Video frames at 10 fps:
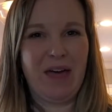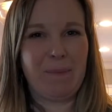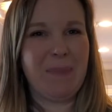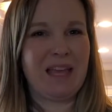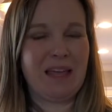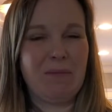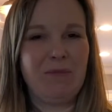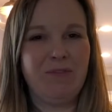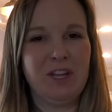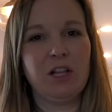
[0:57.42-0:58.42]
make them
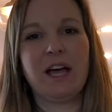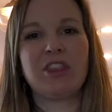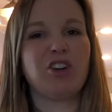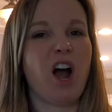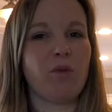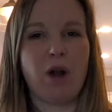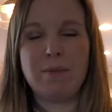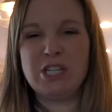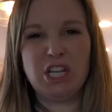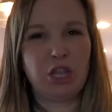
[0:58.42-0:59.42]
feel like they're not
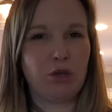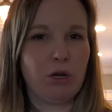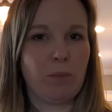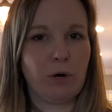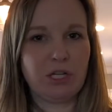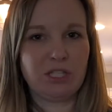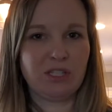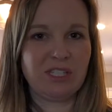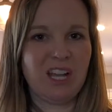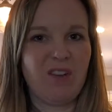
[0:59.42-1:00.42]
rummaging through your
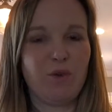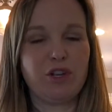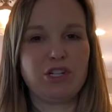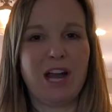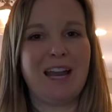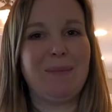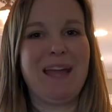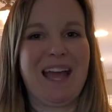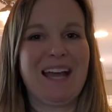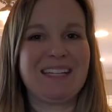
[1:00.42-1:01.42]
personal stuff when they're trying to
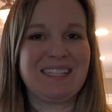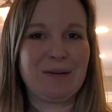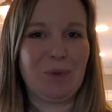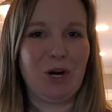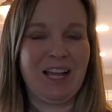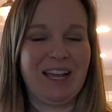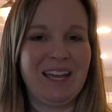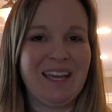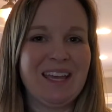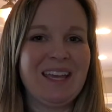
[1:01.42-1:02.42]
make eggs in the morning.
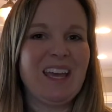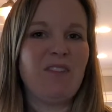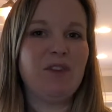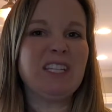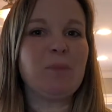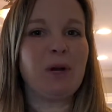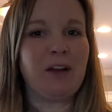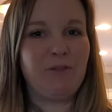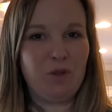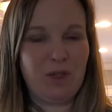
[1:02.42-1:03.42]
If you need to bring
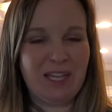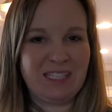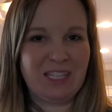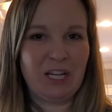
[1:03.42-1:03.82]
a few things to